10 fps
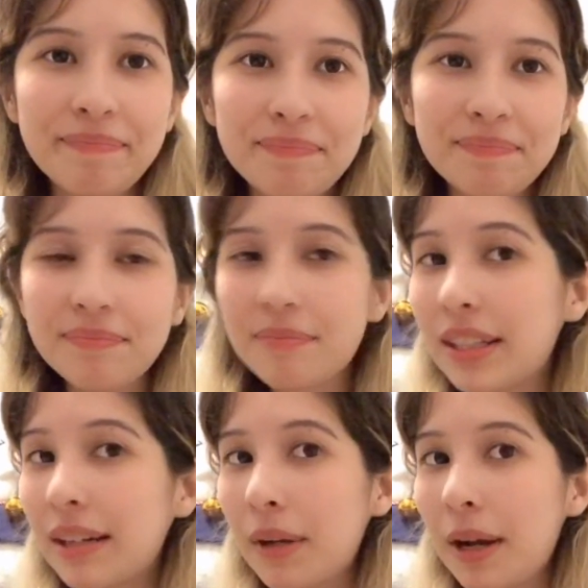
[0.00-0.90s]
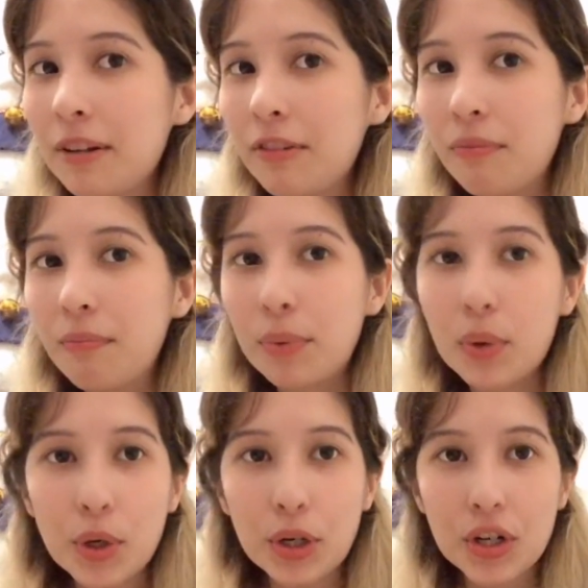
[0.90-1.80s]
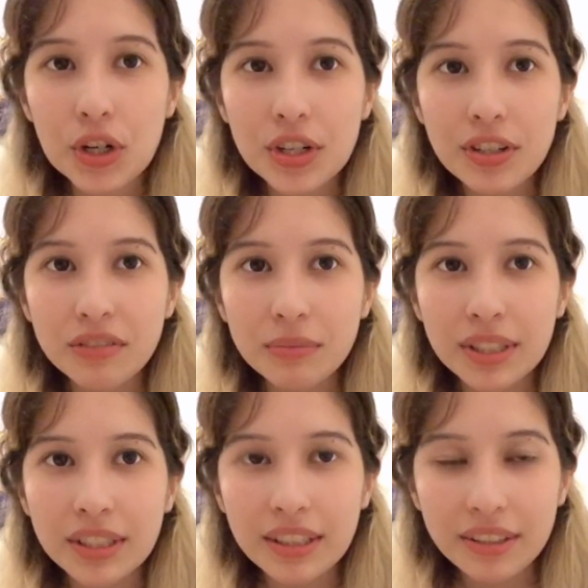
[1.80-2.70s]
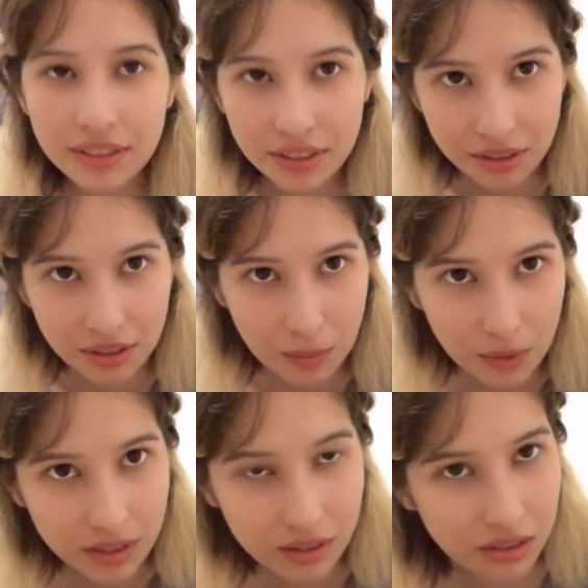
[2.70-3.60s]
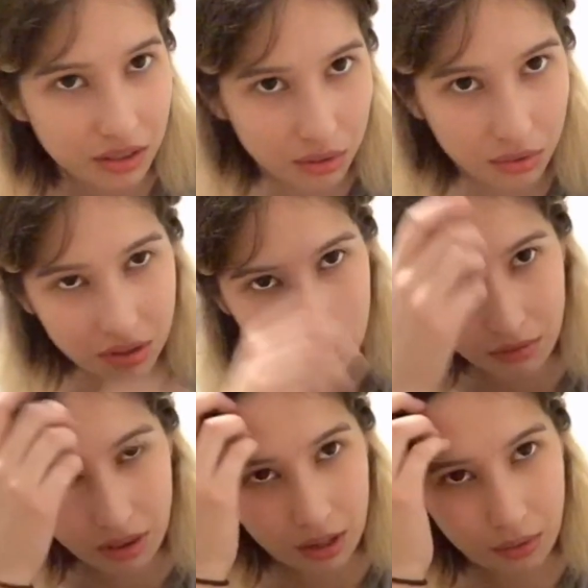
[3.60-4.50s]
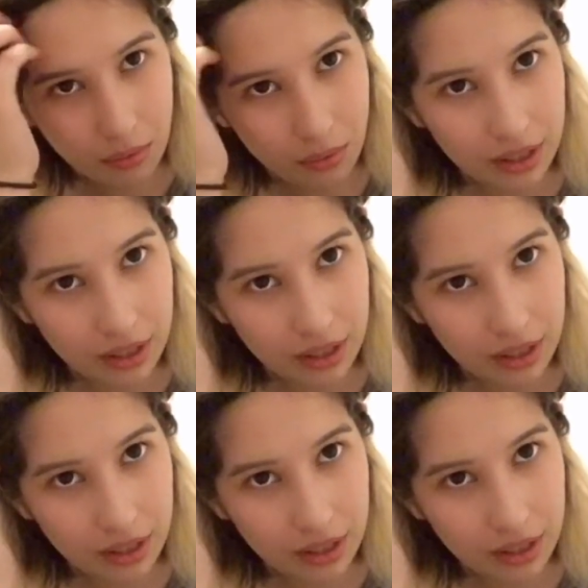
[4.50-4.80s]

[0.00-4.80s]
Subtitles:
But I'm kind of bored of my hair, you know. I want to do something with